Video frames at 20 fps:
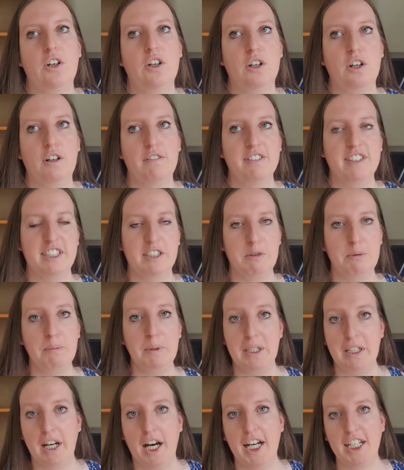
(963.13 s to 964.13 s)
obviously it would
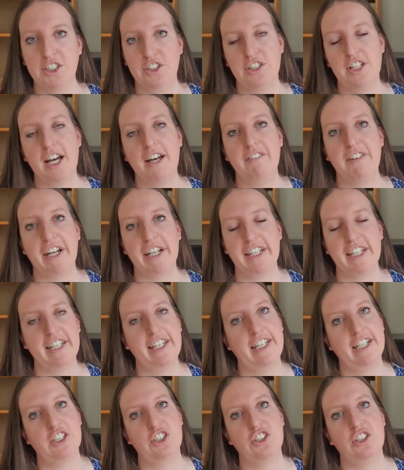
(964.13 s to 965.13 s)
be nice to have that
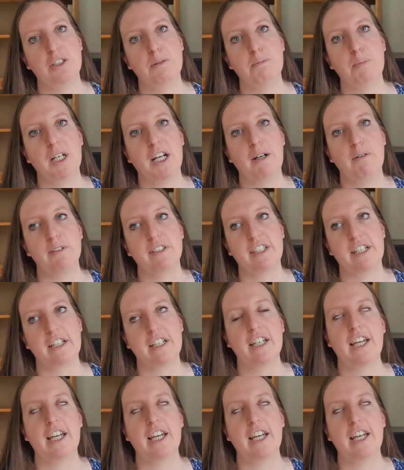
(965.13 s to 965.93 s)
connection, but I was like,